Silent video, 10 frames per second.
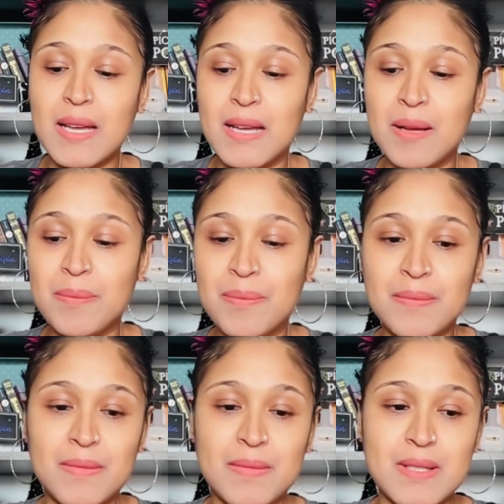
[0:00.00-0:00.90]

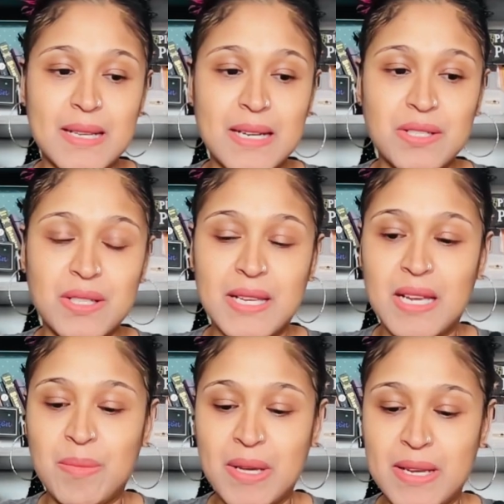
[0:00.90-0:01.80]
This actually
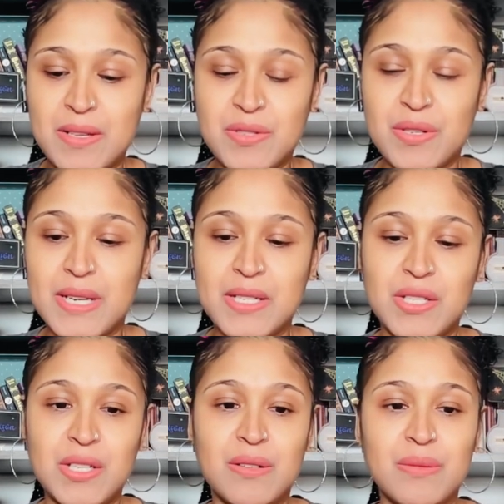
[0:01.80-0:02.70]
came out yesterday
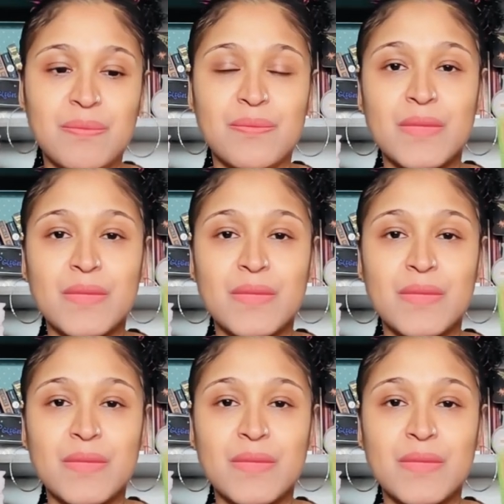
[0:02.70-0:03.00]
too.